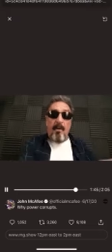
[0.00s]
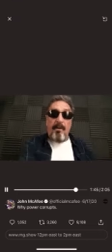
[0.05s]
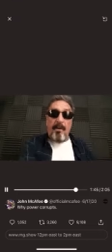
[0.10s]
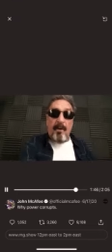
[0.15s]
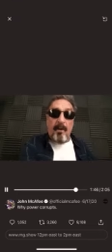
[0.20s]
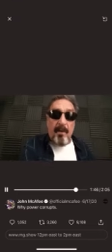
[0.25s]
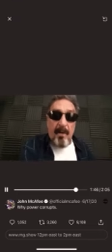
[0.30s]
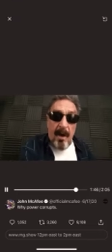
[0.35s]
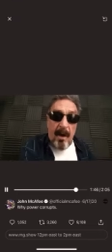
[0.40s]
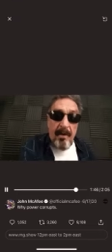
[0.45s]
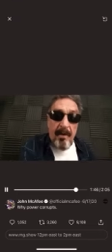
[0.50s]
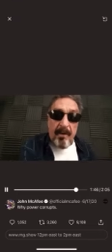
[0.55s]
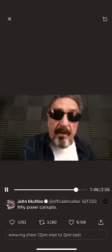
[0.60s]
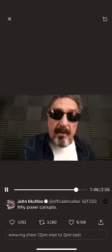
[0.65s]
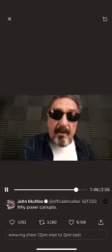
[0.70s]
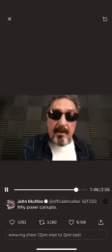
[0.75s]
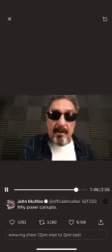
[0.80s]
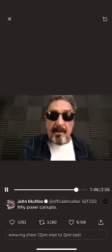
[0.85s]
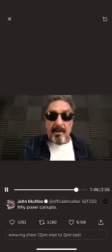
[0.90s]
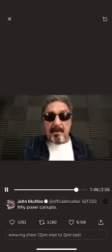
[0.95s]
over
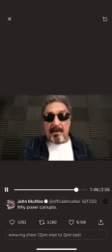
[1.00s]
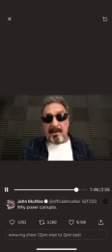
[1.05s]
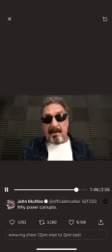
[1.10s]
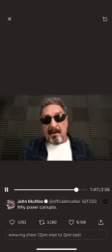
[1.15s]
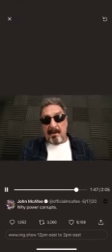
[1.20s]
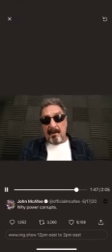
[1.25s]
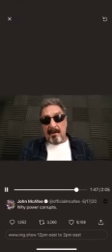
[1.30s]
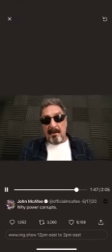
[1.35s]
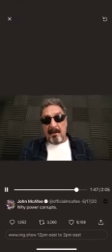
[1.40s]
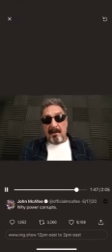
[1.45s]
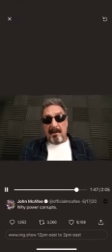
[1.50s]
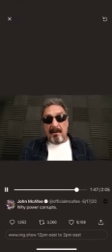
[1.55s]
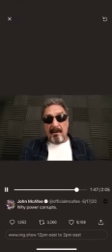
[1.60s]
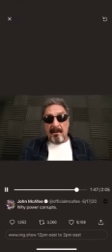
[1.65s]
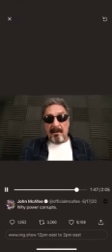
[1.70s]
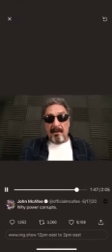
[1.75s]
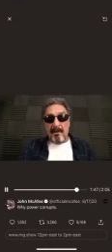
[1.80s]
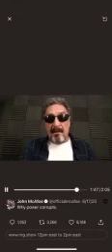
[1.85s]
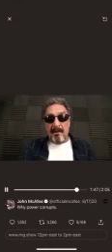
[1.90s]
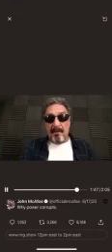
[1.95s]
others
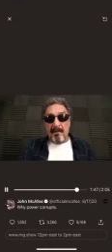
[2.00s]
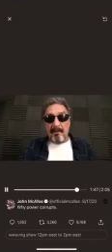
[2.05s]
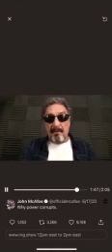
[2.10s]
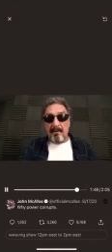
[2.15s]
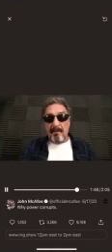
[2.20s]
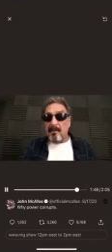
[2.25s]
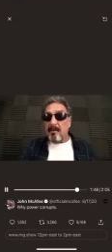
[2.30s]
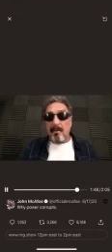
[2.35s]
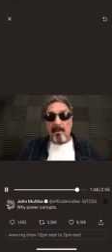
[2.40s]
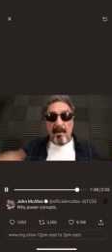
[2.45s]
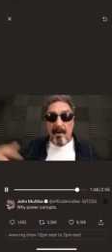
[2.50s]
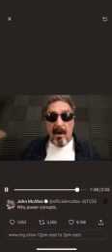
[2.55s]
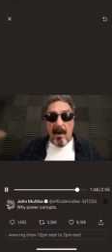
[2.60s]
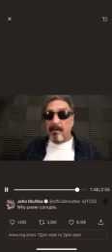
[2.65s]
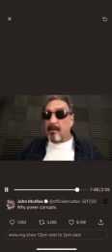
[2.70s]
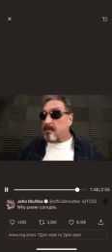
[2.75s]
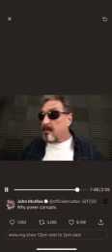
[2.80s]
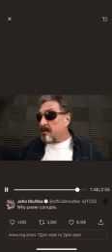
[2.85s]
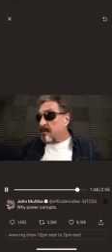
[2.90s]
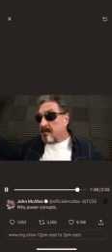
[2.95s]
through
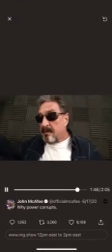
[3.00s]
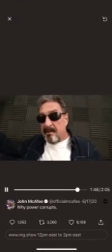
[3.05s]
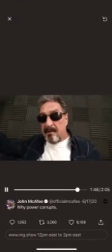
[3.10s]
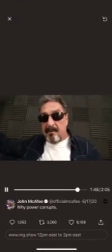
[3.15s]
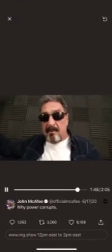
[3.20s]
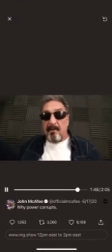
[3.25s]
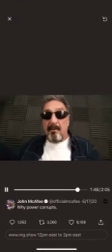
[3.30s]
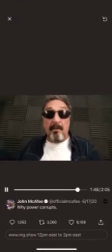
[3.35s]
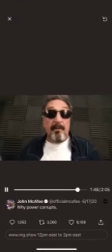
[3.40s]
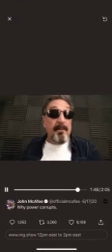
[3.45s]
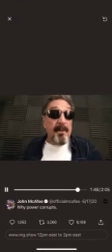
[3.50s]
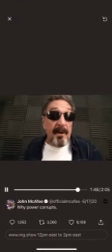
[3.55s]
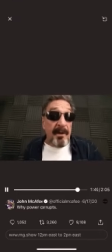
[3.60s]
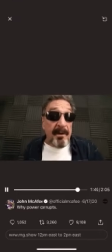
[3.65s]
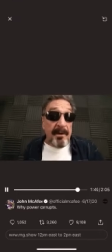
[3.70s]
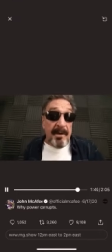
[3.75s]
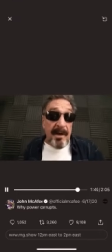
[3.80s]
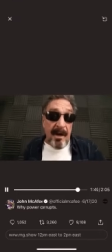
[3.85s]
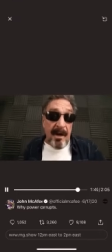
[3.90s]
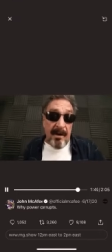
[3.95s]
government, through
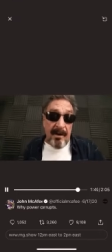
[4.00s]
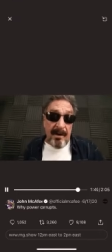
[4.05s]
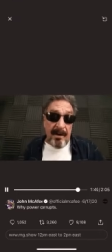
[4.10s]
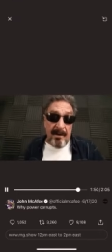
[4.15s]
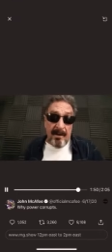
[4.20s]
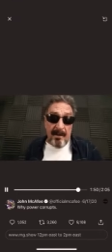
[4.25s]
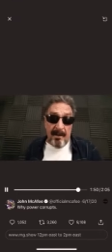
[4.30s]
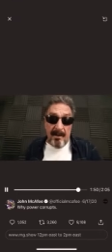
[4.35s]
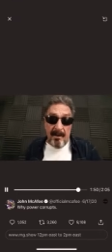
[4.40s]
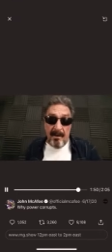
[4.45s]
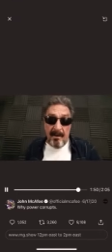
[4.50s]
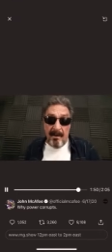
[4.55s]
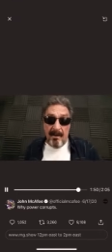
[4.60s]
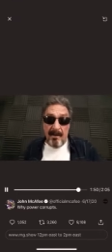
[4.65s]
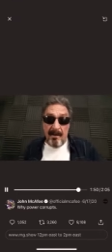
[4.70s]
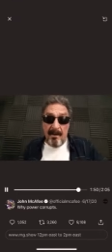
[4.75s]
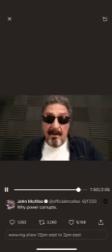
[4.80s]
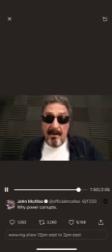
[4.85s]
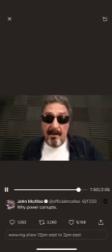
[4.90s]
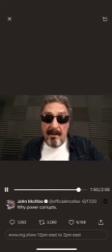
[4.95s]
military.
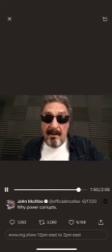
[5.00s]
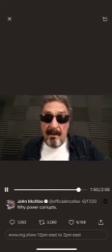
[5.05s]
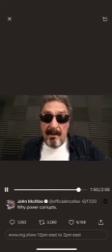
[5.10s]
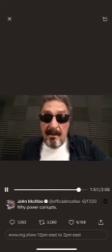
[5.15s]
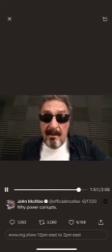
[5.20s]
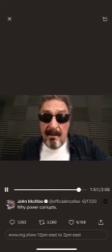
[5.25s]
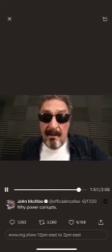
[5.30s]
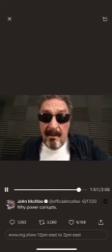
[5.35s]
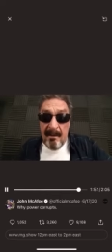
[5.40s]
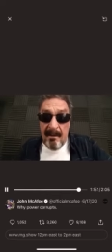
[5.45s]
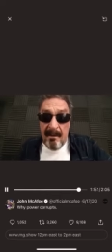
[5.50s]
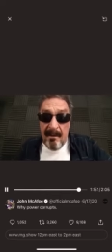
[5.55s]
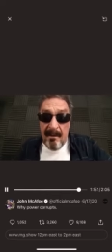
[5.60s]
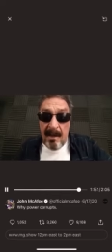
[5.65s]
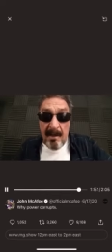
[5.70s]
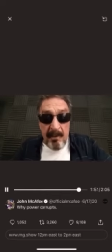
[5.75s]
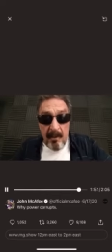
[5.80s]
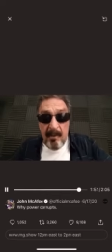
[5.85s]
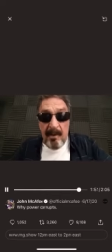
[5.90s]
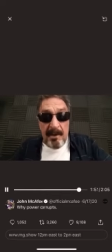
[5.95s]

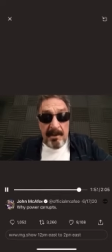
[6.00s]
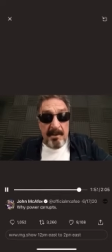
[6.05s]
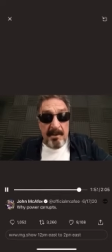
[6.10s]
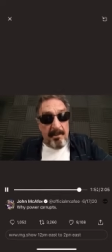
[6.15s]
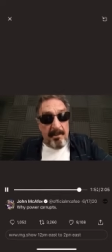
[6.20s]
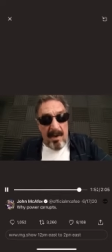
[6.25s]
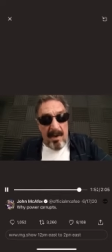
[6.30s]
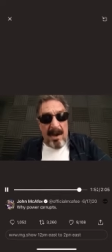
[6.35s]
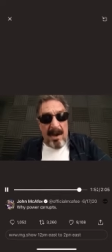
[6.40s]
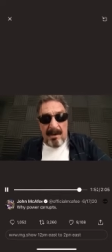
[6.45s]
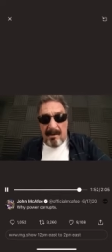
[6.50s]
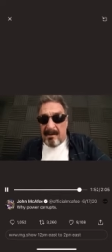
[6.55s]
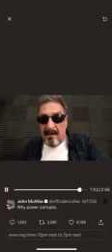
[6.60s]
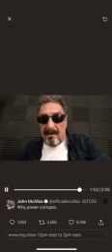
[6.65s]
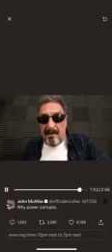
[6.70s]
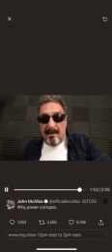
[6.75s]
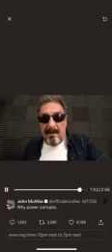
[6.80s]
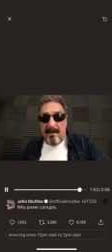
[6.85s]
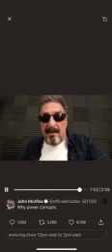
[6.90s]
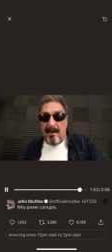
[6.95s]
And we
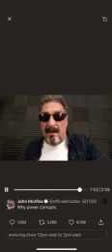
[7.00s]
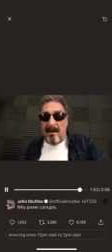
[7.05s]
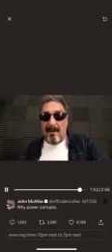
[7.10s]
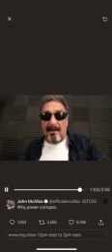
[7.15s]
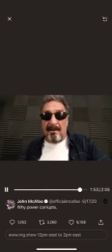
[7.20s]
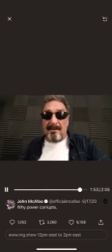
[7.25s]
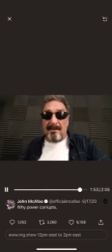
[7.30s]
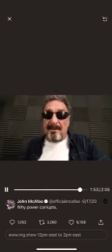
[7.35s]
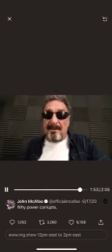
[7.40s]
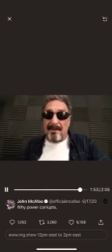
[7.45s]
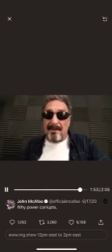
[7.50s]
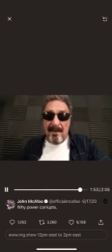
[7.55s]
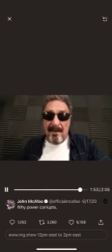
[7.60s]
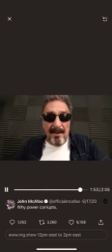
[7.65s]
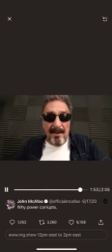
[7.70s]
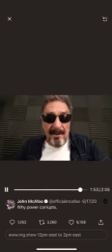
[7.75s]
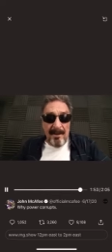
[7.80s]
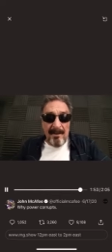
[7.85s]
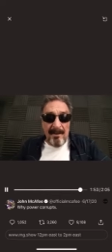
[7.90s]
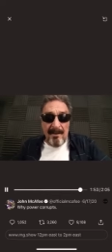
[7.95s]
expect
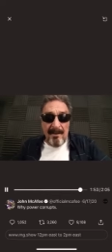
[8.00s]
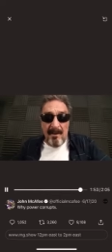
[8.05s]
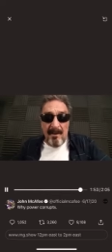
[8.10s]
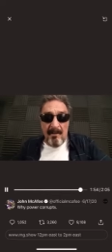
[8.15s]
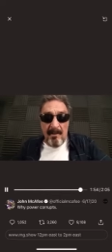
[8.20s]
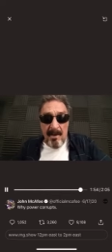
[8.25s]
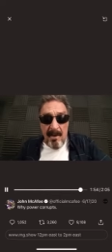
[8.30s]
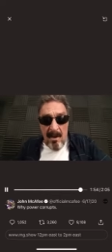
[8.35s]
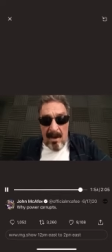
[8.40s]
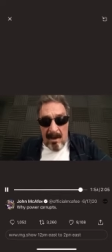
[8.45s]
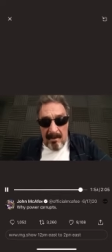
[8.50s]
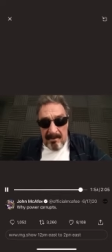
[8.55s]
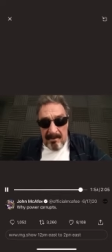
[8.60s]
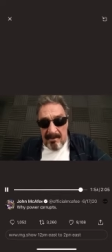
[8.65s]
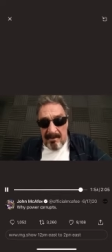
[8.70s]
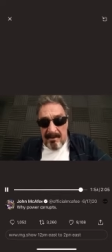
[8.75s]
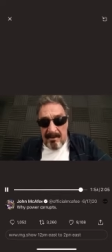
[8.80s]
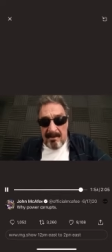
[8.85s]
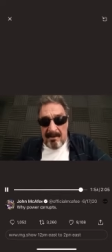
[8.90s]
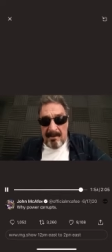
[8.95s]
them
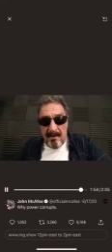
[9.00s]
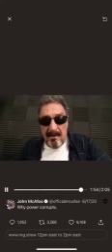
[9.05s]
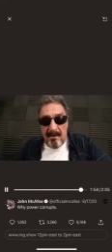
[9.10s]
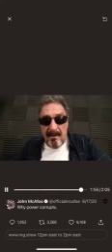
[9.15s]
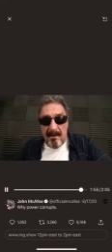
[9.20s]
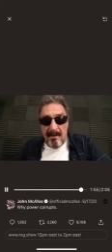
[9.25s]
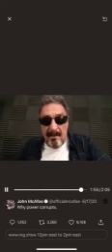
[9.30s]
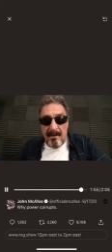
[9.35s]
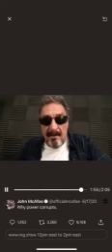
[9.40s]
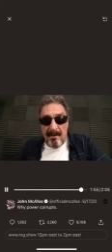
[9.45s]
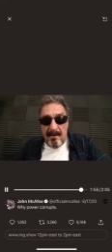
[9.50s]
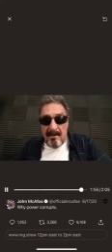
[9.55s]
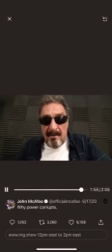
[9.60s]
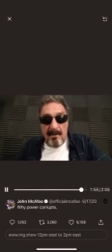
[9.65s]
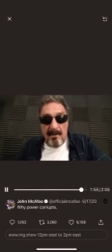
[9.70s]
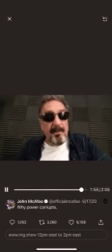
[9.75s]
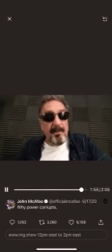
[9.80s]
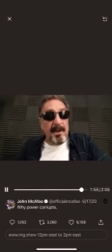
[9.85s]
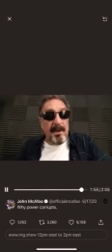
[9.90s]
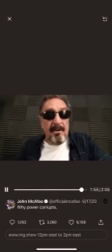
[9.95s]
not
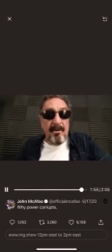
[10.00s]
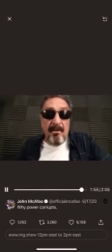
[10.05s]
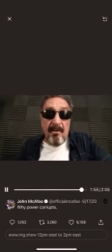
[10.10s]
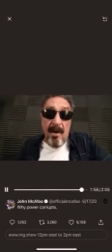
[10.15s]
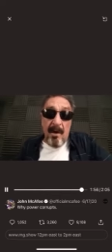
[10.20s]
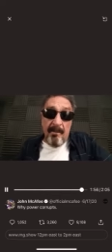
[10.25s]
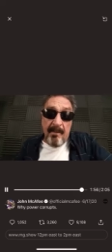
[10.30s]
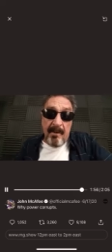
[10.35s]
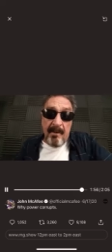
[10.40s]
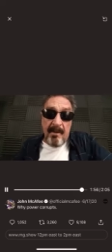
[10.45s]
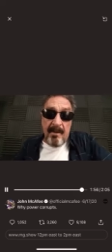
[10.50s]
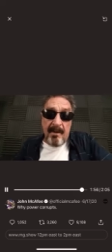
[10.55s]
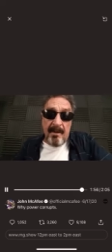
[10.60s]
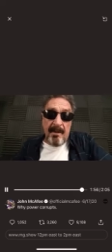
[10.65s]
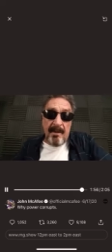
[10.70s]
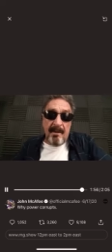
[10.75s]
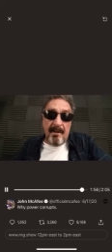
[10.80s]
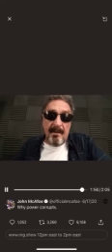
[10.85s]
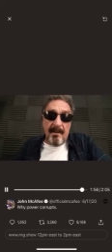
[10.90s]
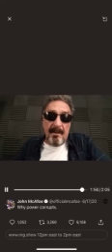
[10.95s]
to be corrupt.
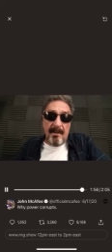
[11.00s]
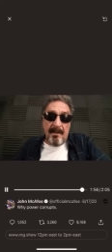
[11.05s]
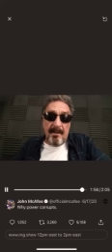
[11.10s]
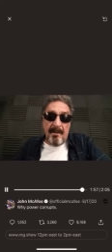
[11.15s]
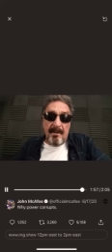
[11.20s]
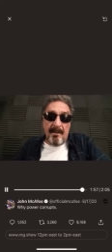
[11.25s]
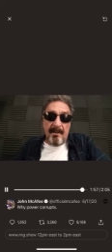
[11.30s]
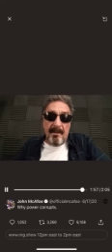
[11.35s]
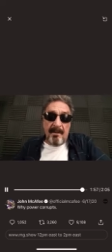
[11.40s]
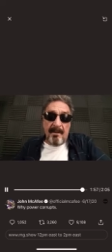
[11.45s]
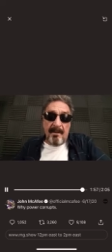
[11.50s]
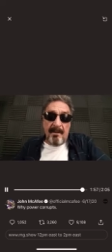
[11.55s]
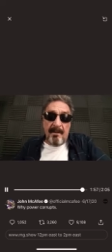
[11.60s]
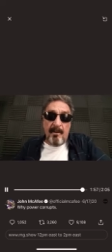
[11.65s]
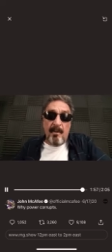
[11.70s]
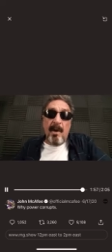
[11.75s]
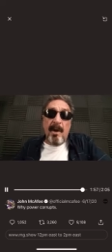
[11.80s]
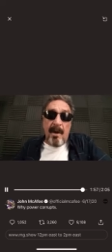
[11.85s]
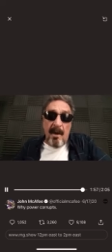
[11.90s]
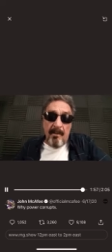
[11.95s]

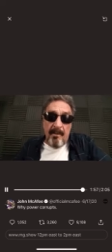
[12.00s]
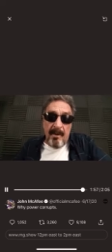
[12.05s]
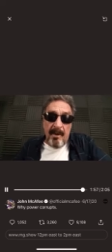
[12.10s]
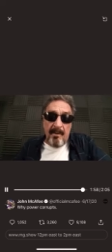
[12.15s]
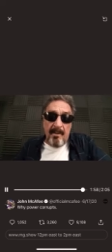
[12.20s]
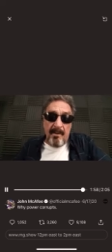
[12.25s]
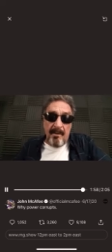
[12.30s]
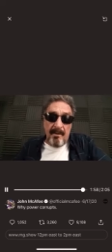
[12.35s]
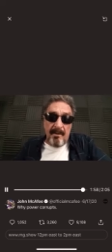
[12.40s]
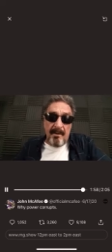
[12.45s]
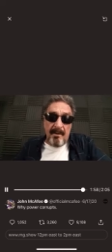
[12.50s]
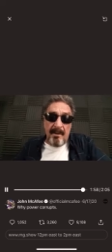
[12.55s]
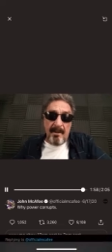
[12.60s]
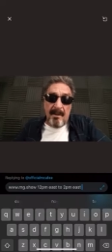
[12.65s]
Wake up, people.